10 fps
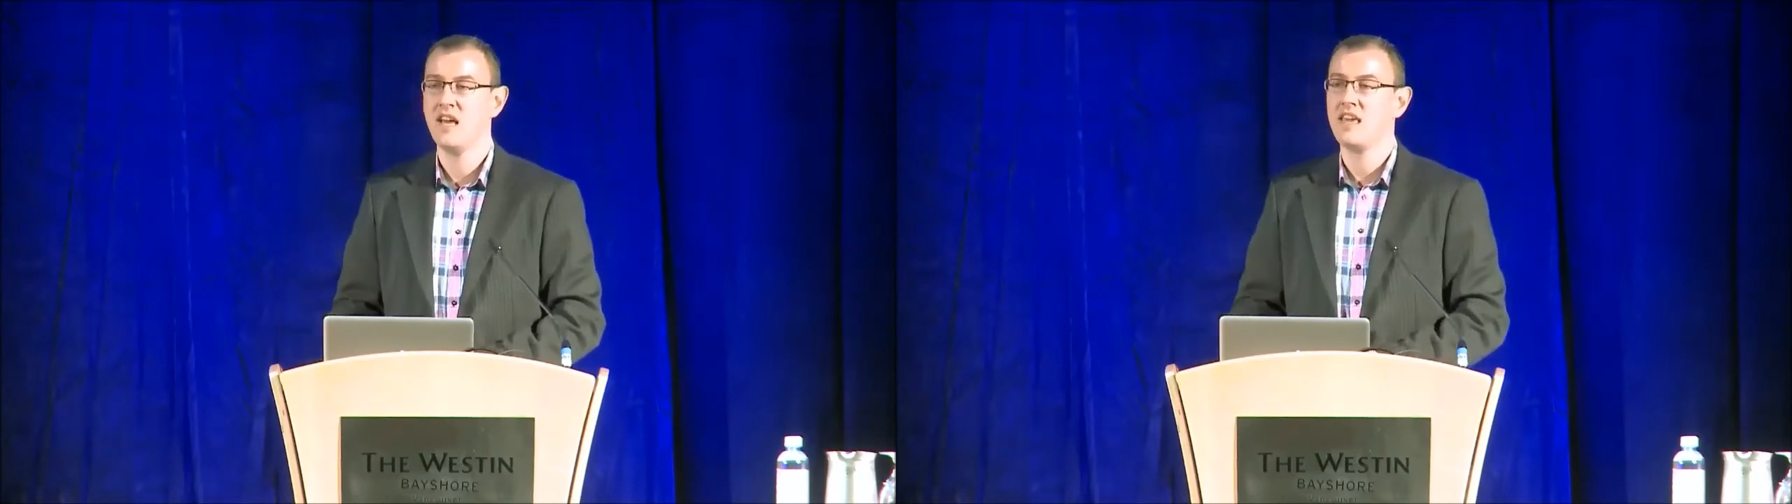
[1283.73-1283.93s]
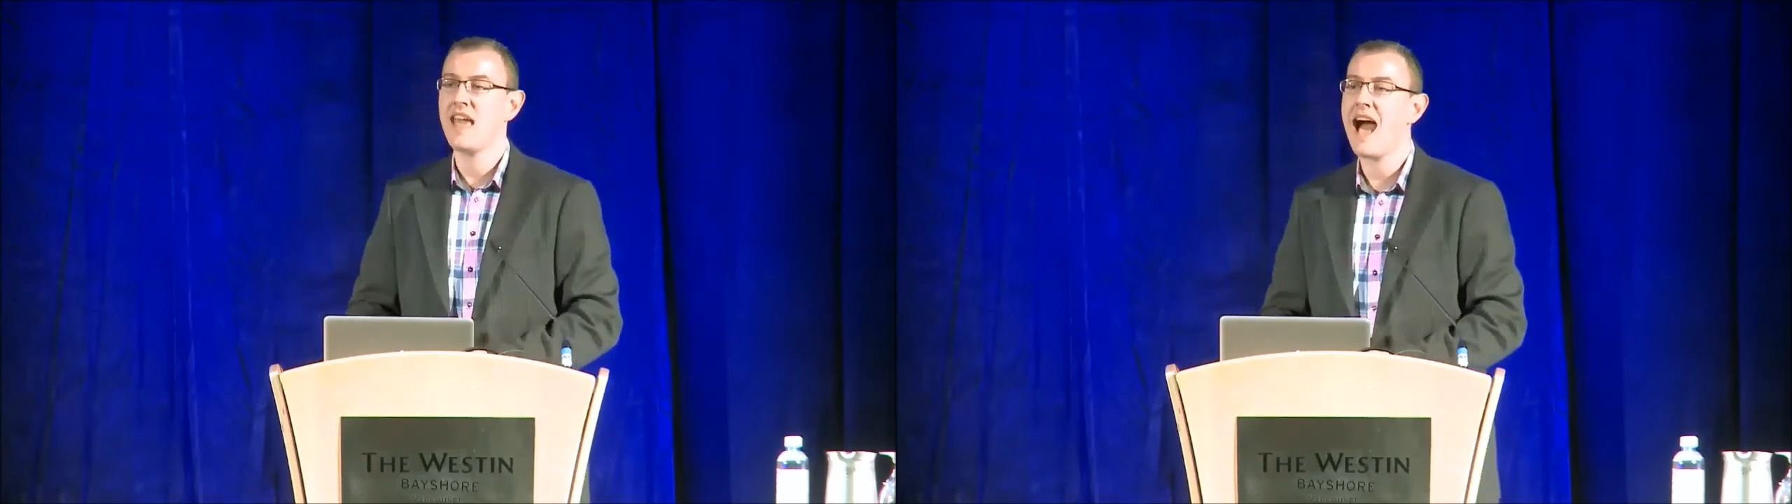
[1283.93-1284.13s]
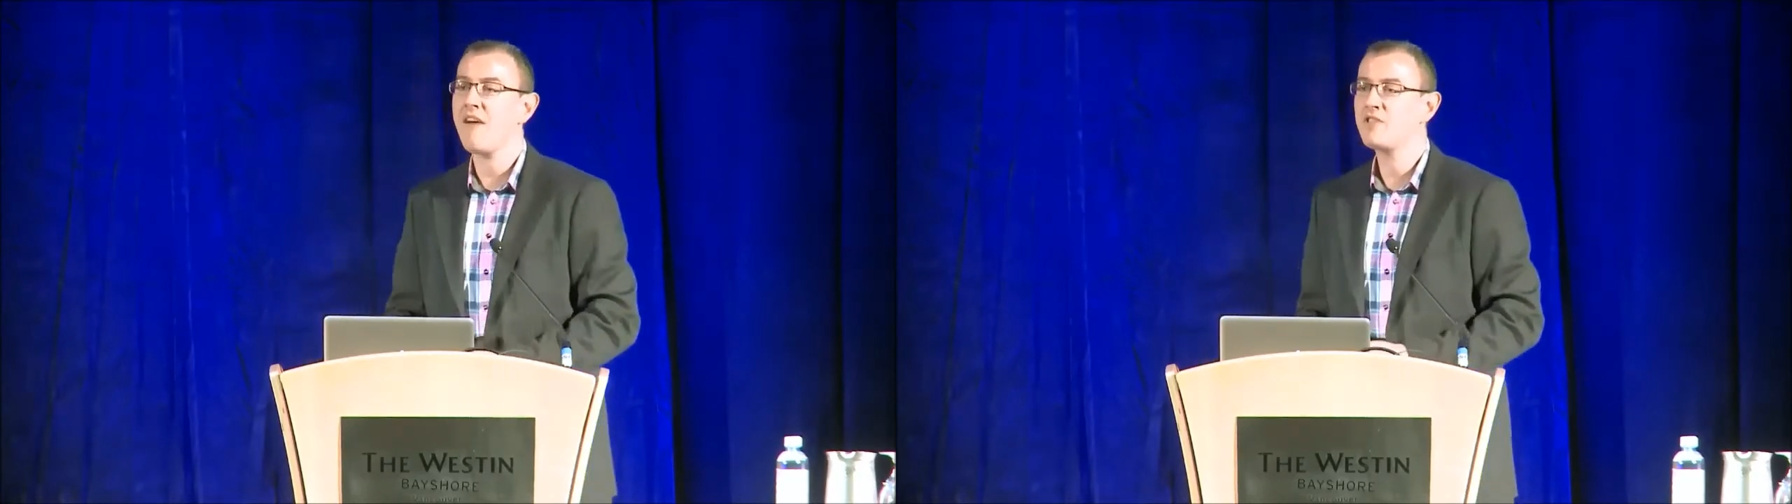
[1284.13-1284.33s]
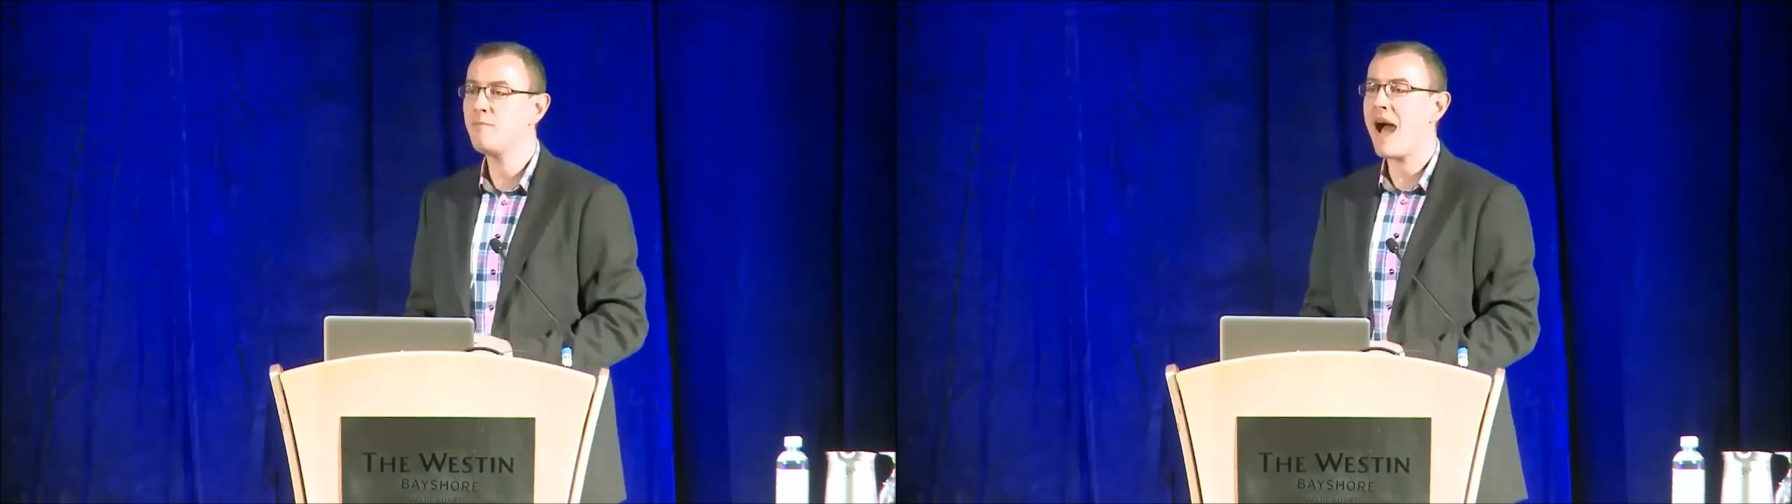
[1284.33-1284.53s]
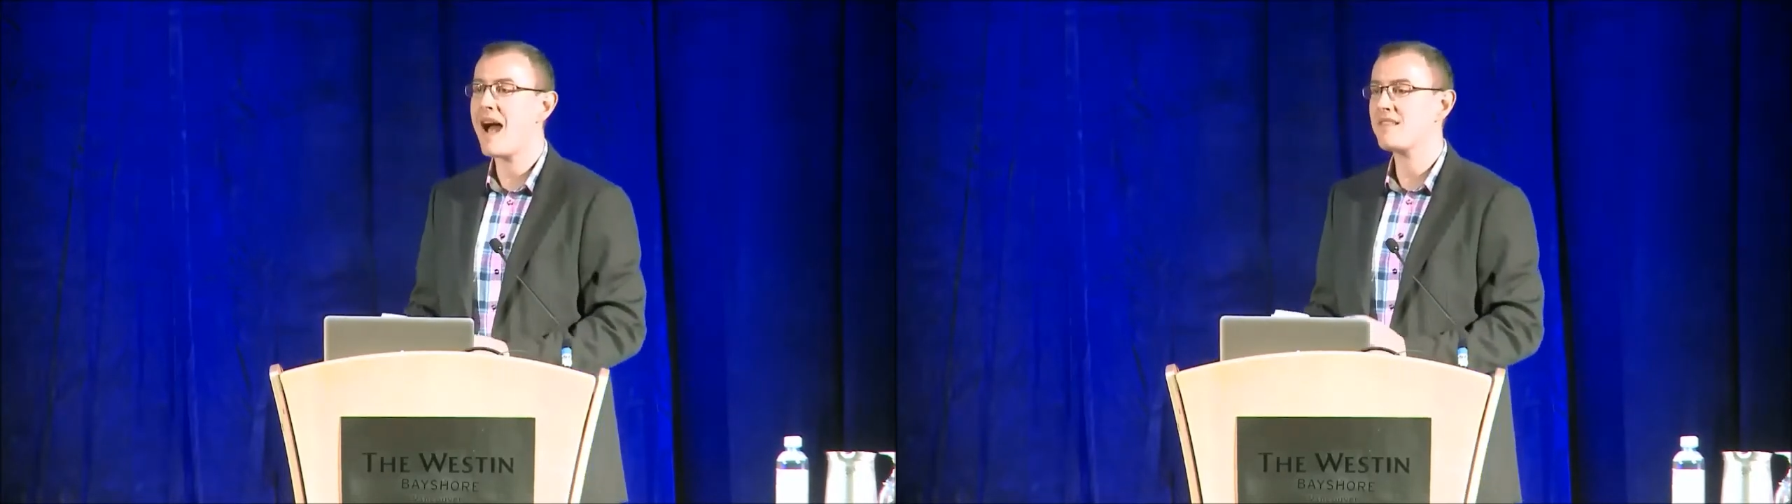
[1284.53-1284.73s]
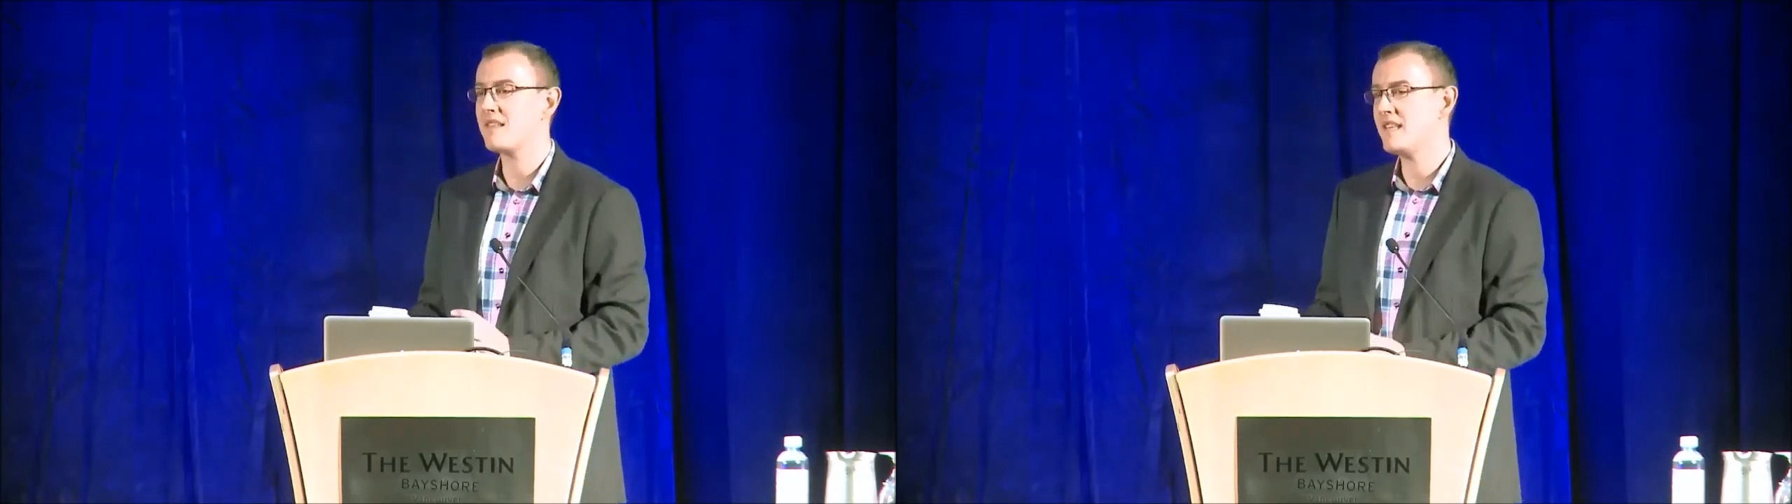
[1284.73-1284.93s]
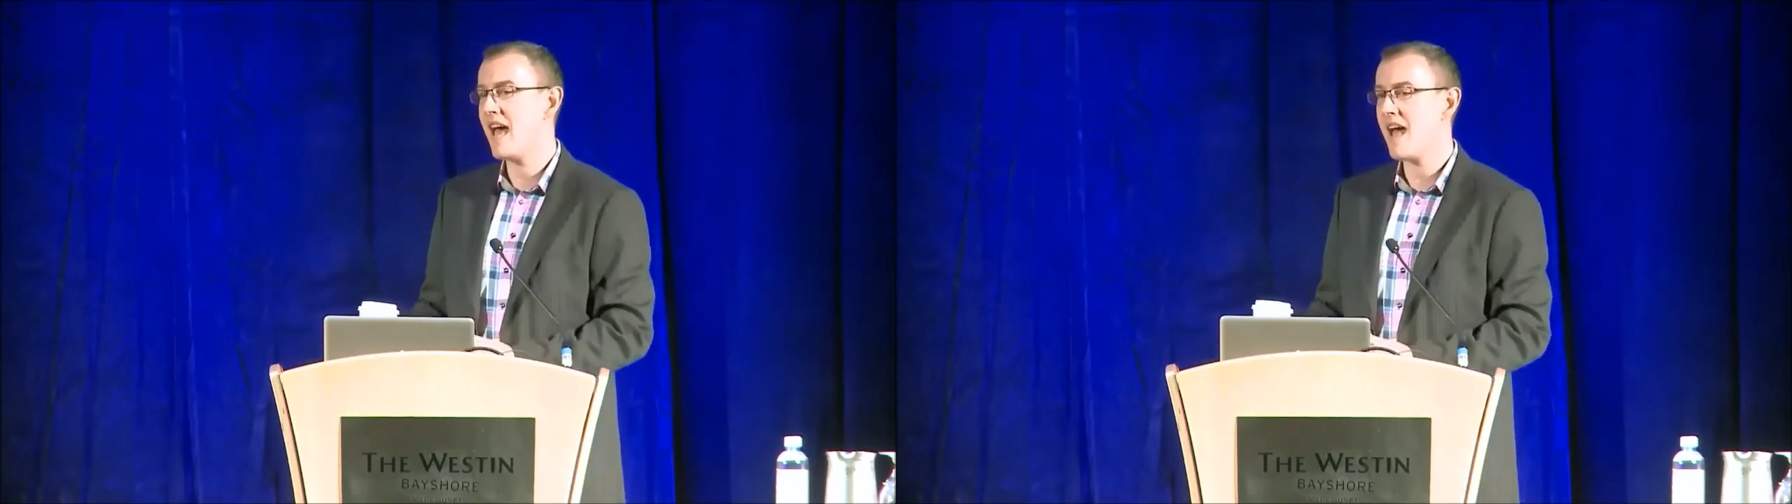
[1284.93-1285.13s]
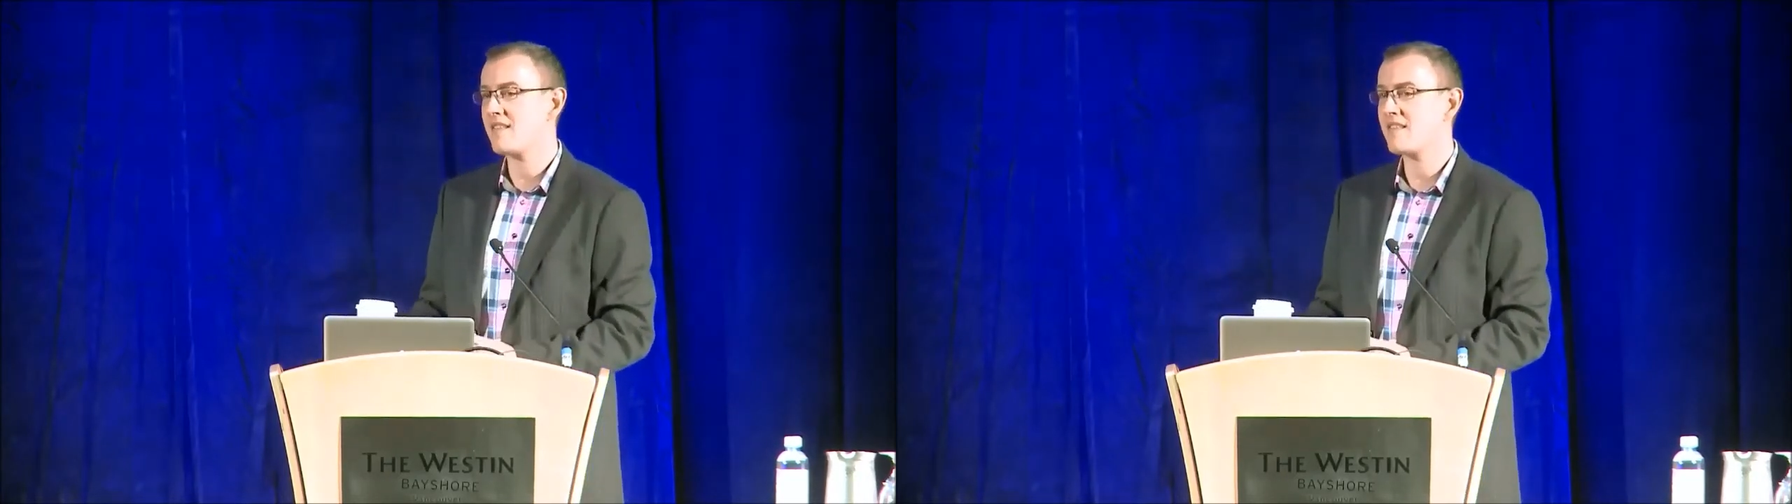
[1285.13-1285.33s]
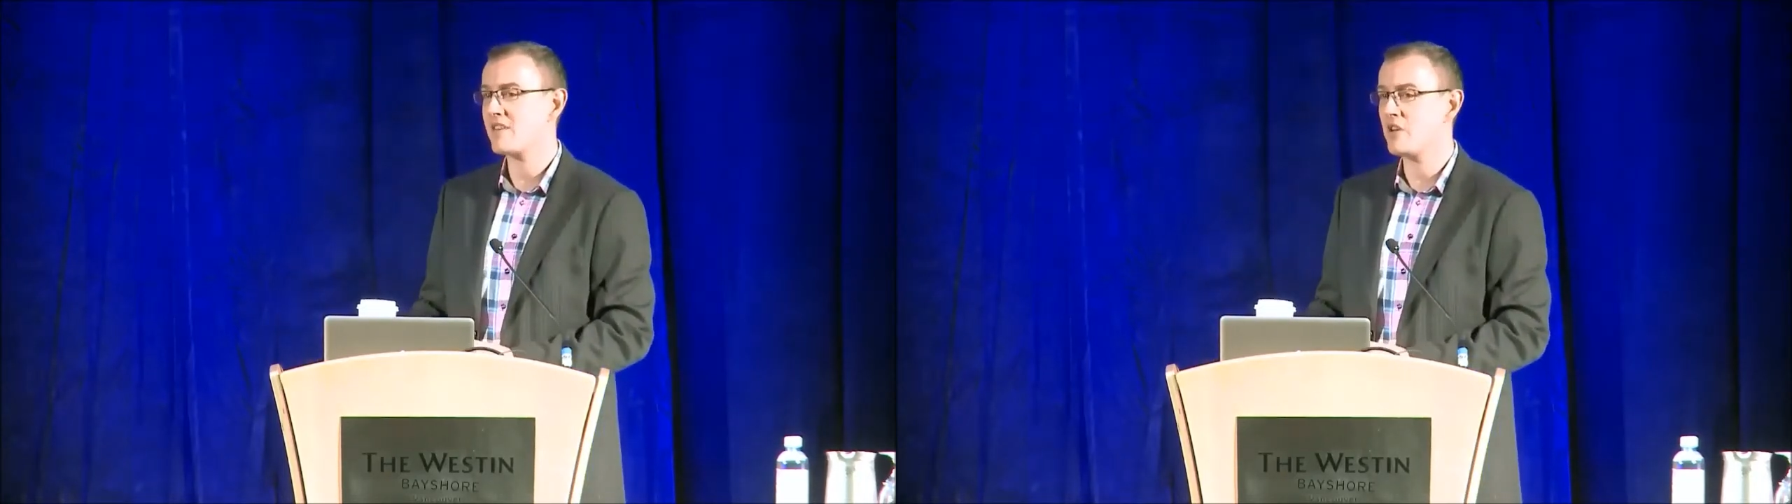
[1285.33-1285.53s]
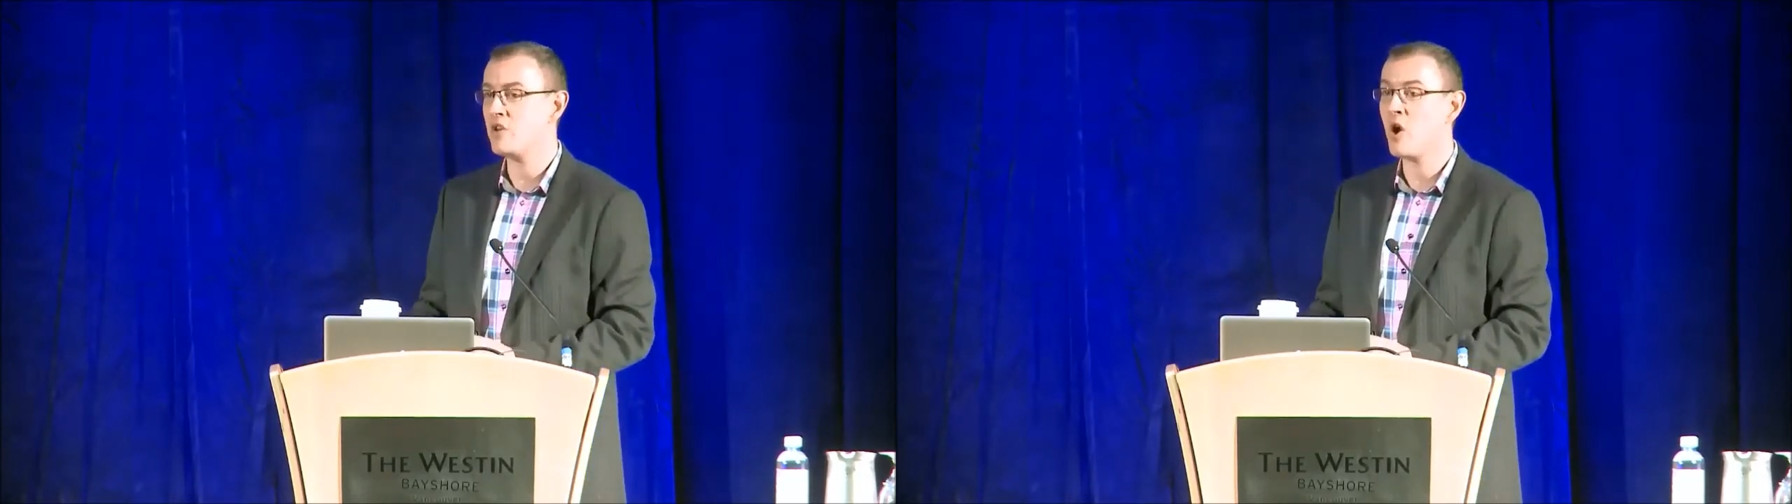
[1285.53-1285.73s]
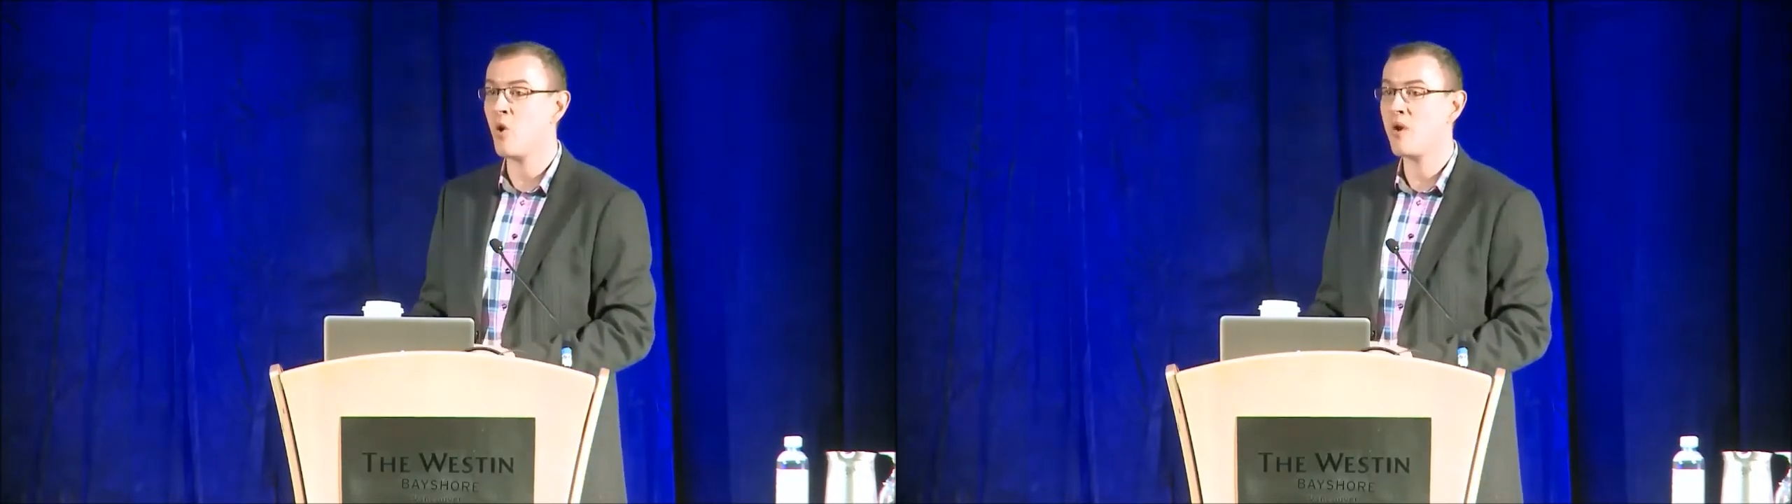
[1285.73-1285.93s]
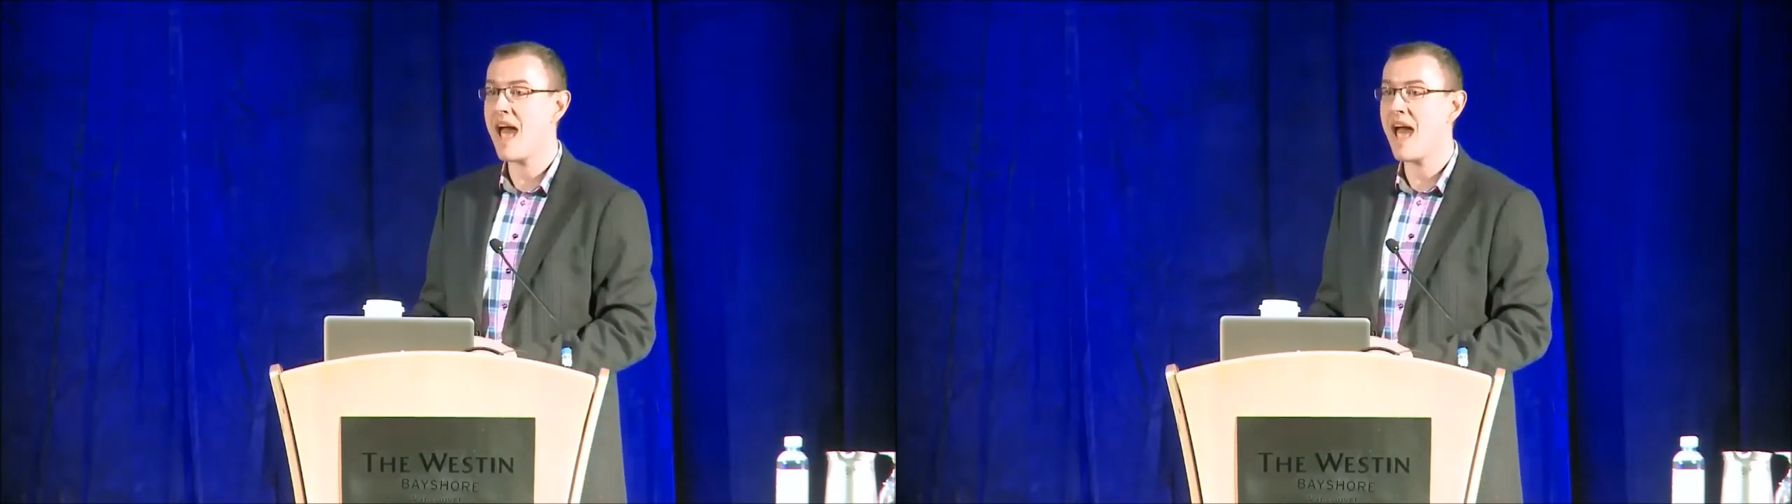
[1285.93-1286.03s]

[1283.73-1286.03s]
You have to pass a test known